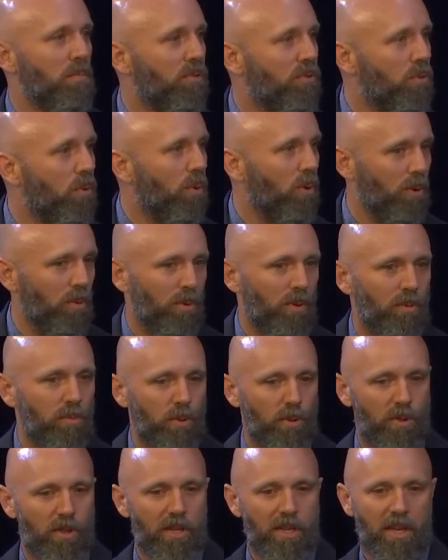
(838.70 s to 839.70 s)
before when
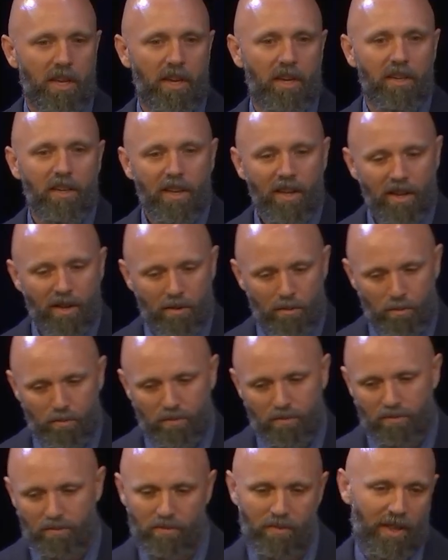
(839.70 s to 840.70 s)
we're thinking,
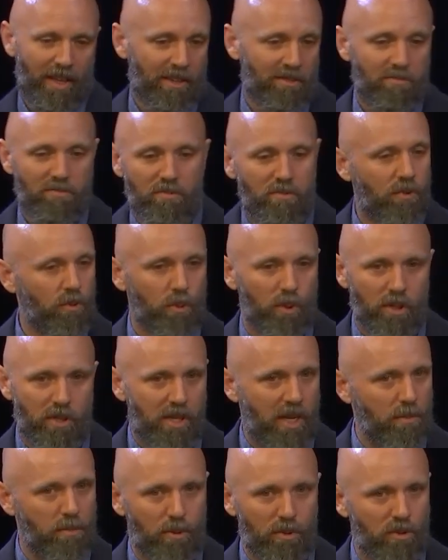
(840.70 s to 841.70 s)
like for
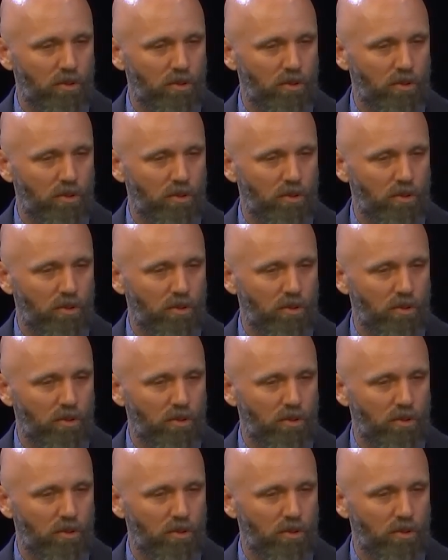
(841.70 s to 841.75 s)
example,